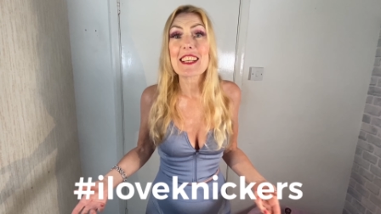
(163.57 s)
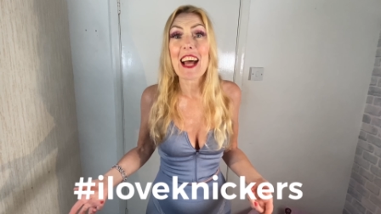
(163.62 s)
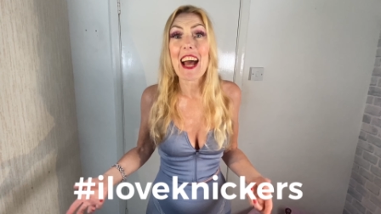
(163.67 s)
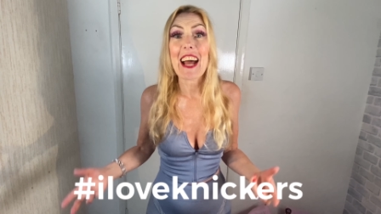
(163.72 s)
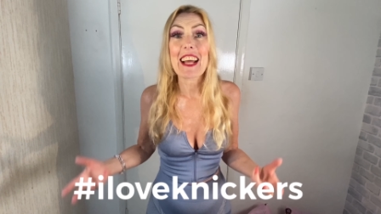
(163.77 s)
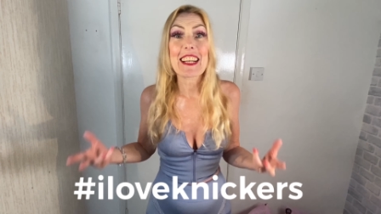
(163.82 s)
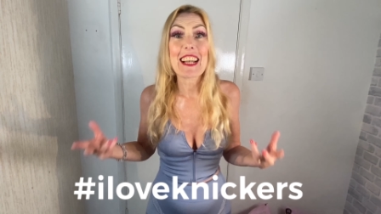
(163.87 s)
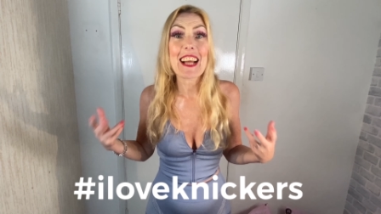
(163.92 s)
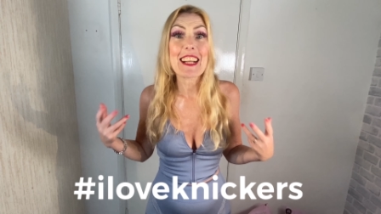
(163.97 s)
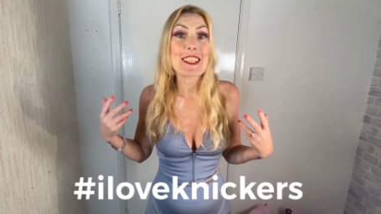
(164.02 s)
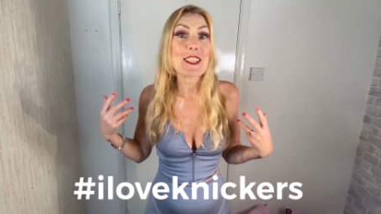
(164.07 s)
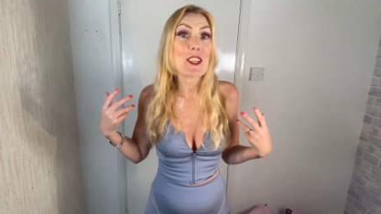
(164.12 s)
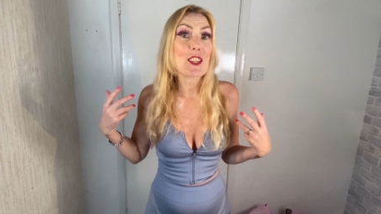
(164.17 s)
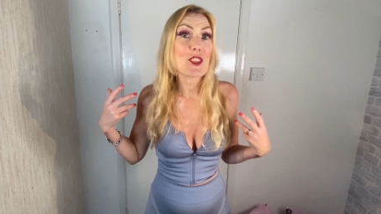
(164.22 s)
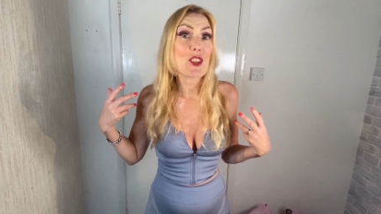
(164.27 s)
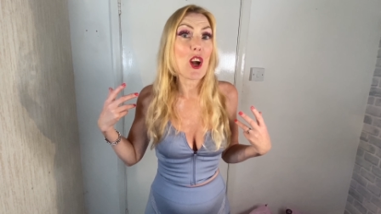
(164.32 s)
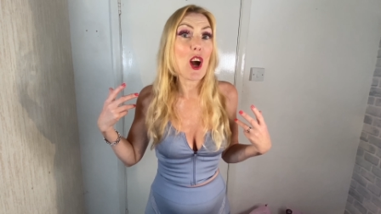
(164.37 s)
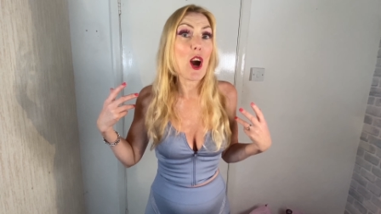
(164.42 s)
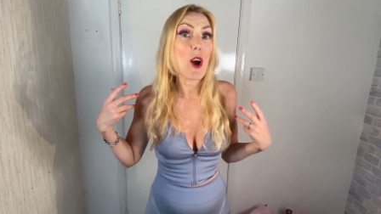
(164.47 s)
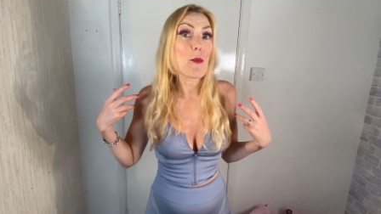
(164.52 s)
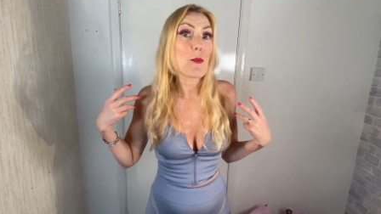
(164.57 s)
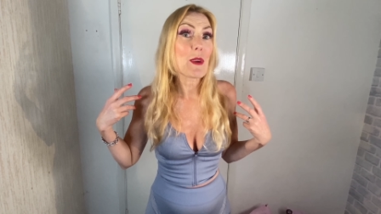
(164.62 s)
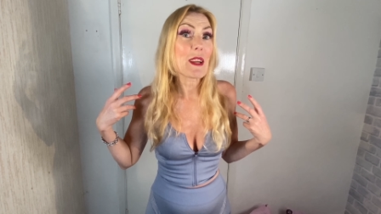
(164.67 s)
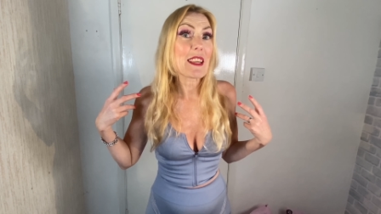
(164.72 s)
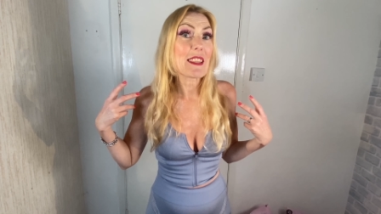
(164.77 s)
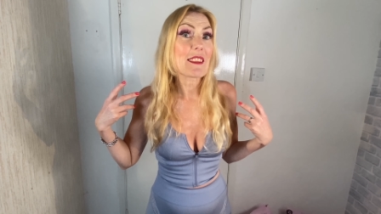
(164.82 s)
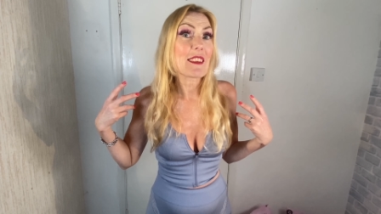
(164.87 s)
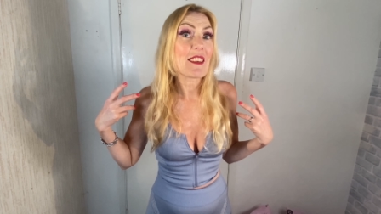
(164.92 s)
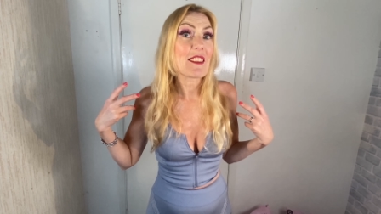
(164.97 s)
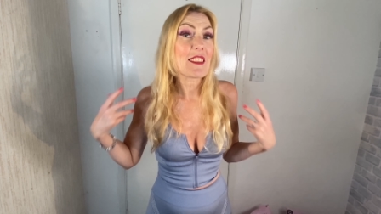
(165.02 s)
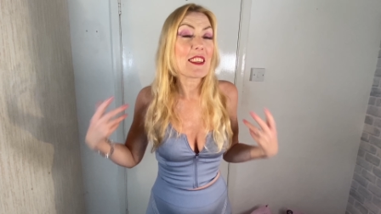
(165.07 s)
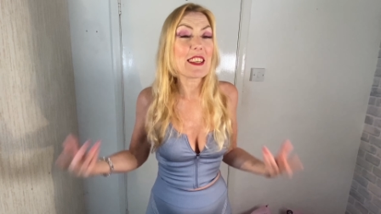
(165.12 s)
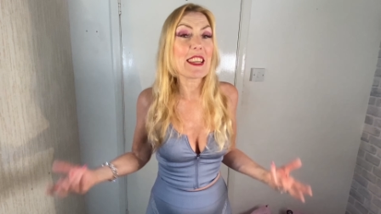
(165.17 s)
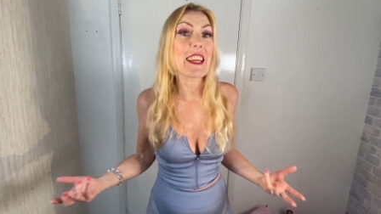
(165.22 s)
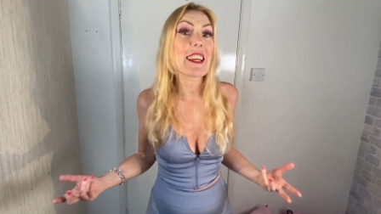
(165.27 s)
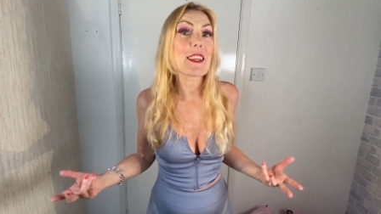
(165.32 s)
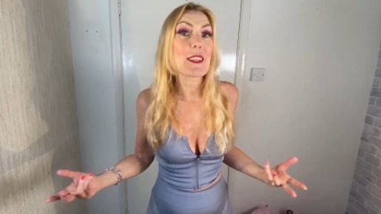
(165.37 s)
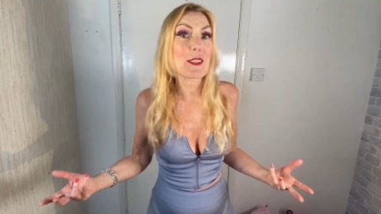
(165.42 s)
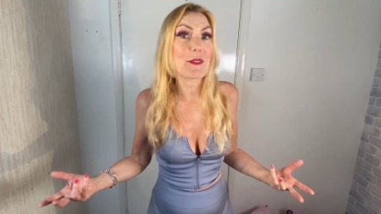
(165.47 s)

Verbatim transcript: I'd like to start with the knickers